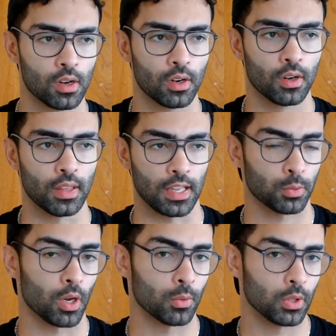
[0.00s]
that's
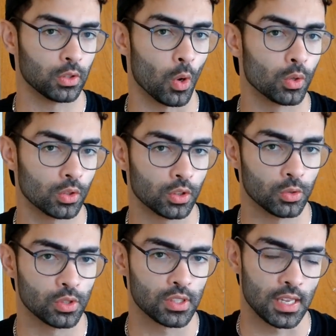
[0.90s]
why we don't
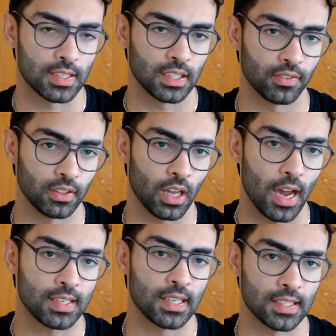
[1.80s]
use high
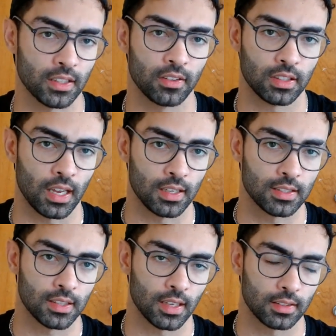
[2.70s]
sensitivity
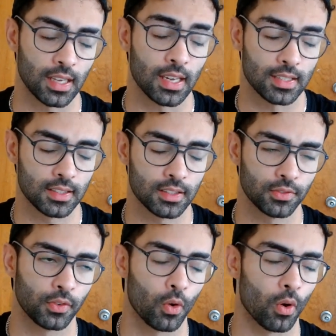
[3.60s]
tests
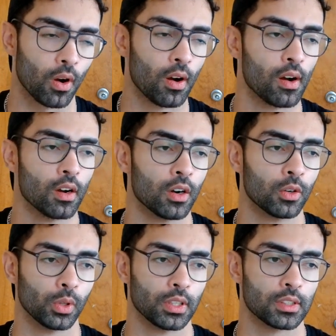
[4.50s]
for
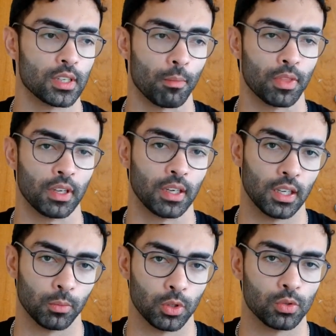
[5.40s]
ruling something in.
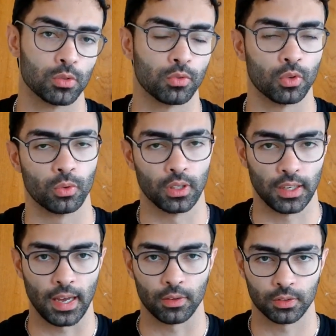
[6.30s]
We use them for ruling
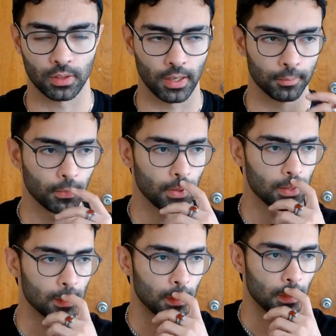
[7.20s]
out, right?
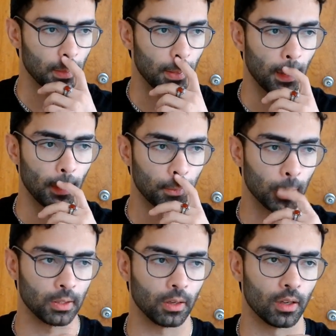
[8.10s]

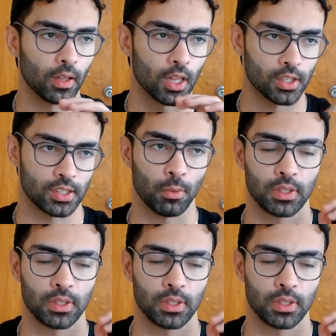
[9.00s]
But understand what